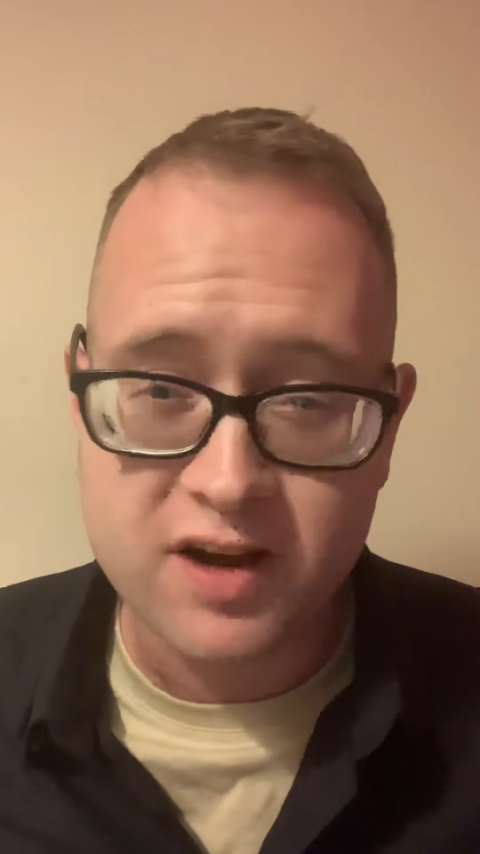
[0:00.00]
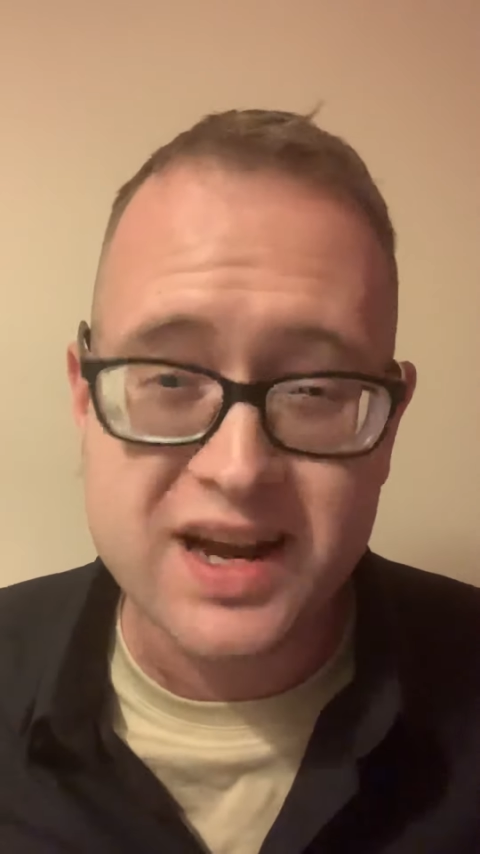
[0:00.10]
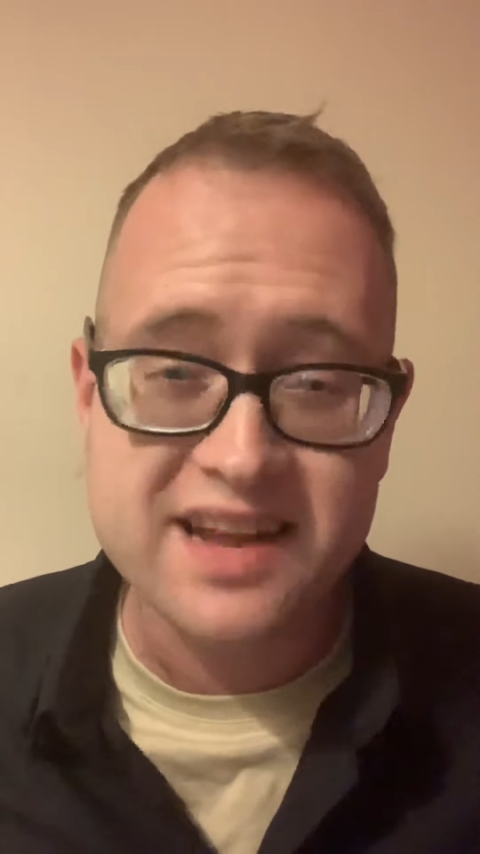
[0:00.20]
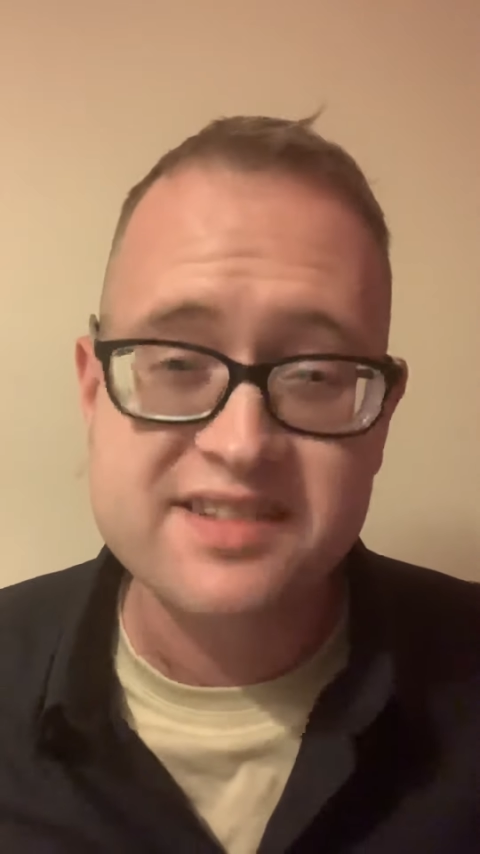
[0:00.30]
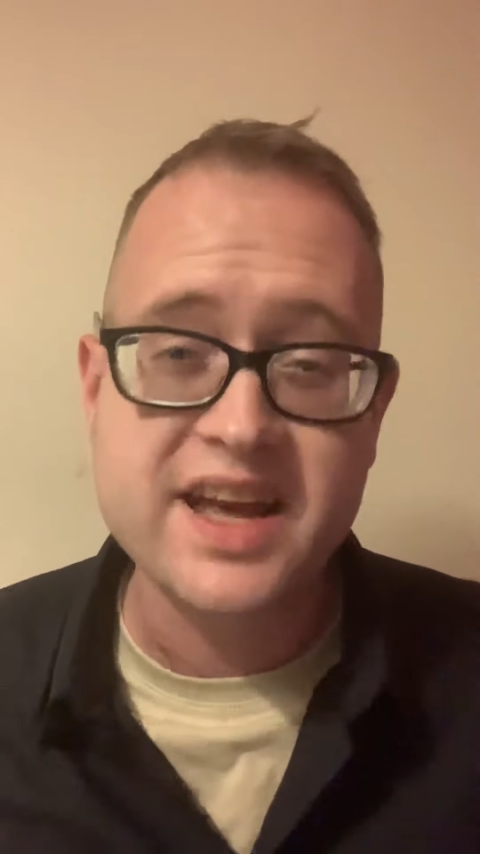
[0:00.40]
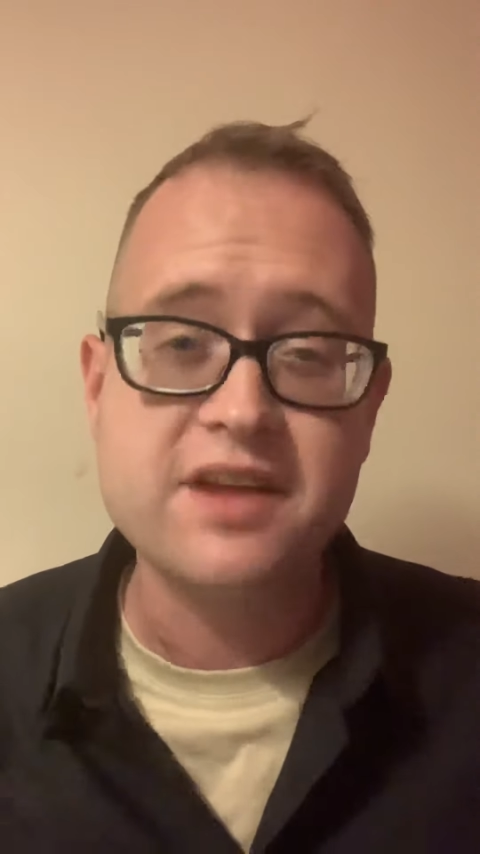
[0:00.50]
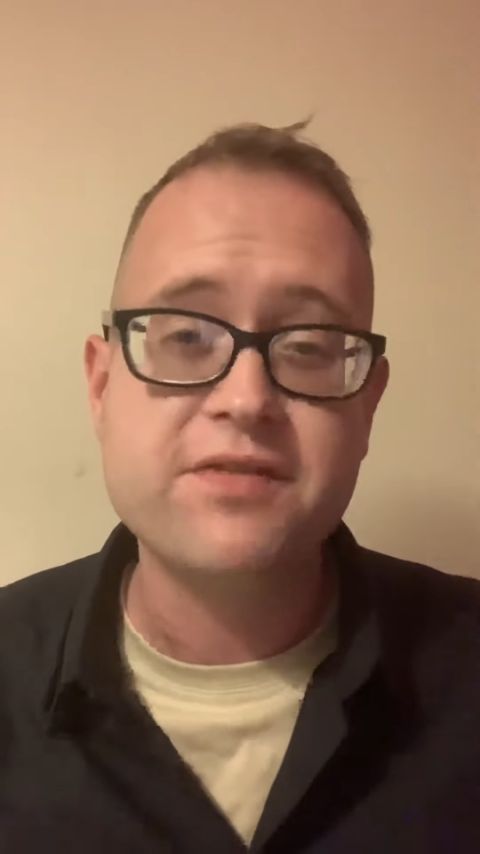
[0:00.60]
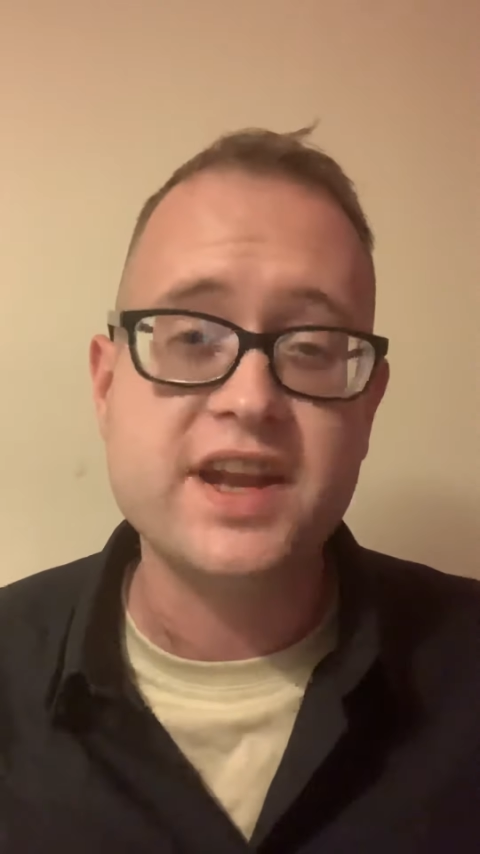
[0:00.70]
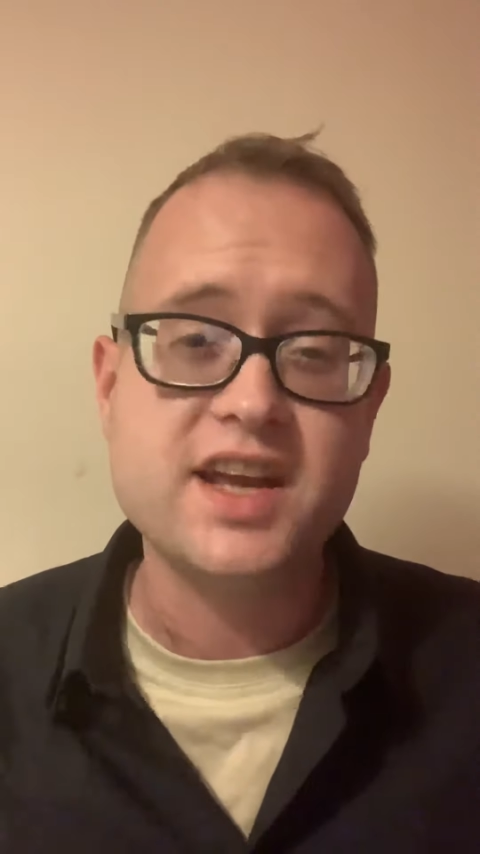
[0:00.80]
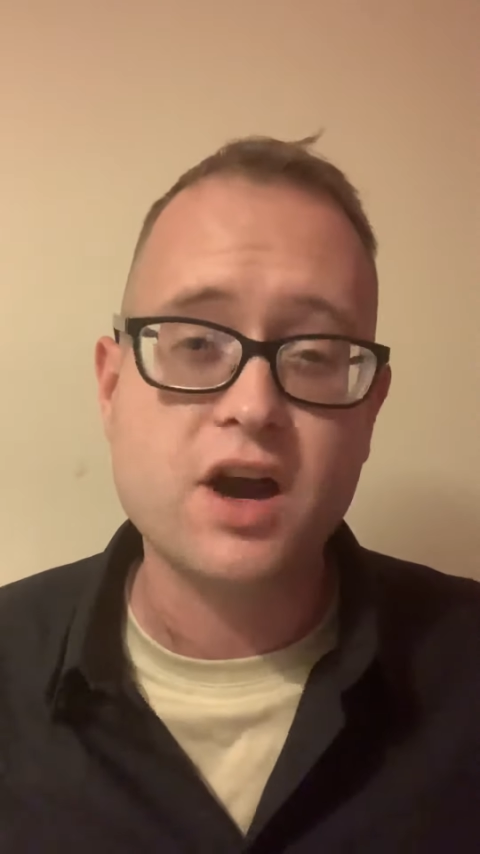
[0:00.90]
Let's get a
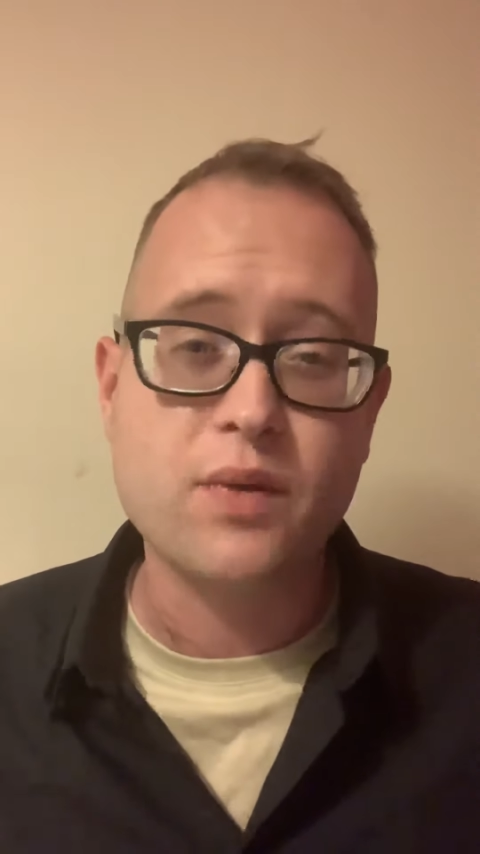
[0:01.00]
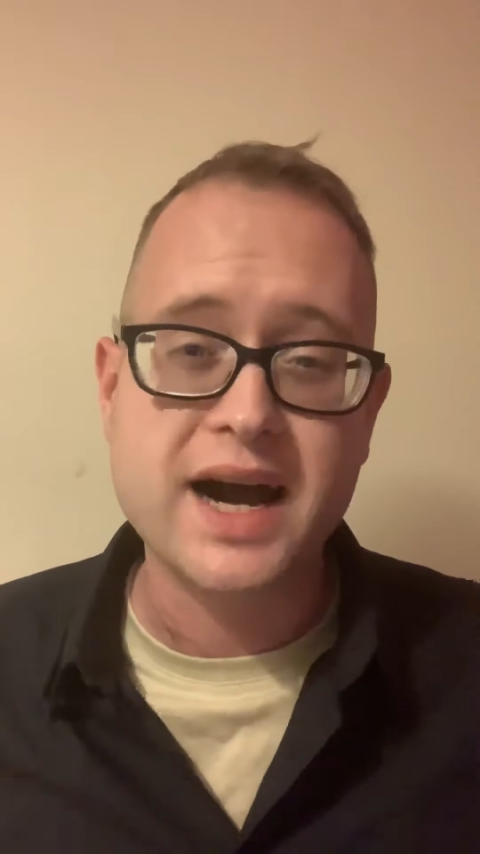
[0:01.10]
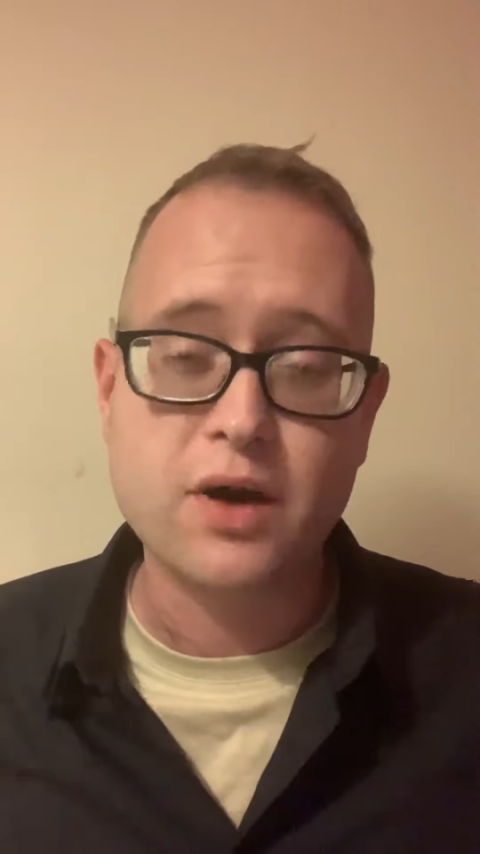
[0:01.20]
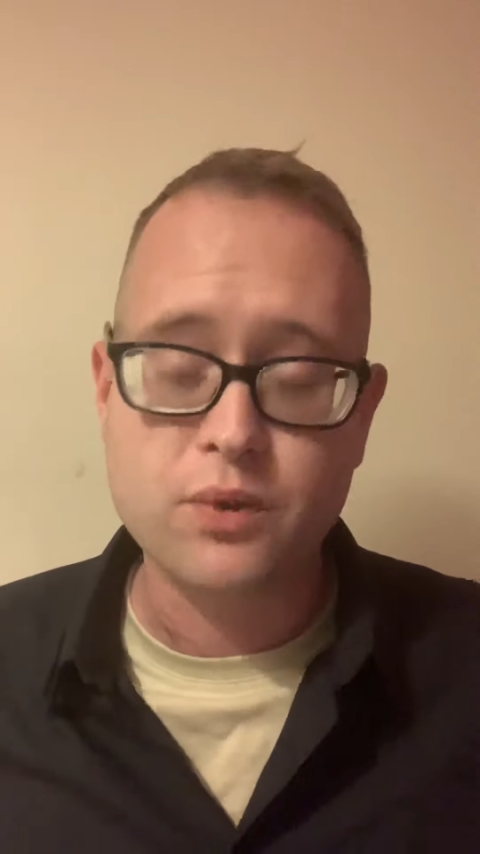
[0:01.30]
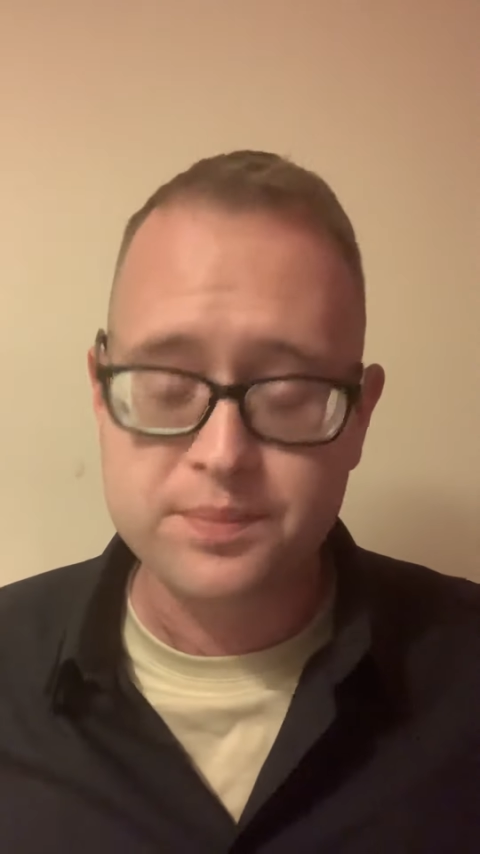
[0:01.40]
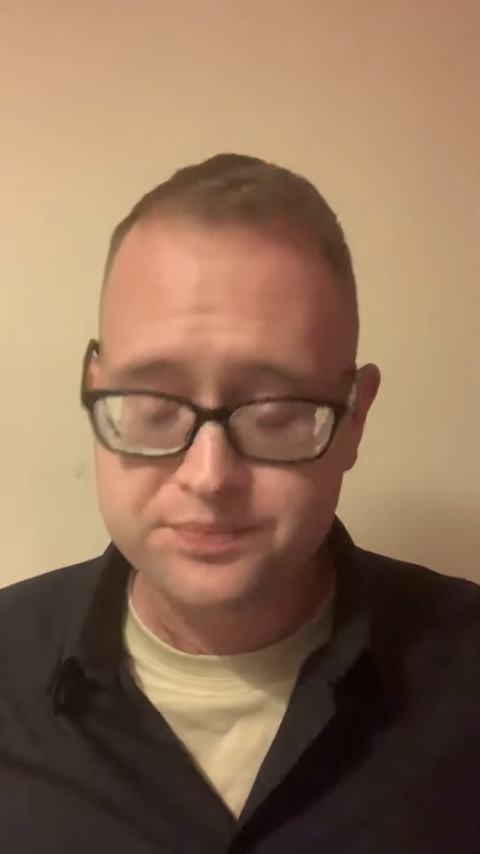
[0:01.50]
video out.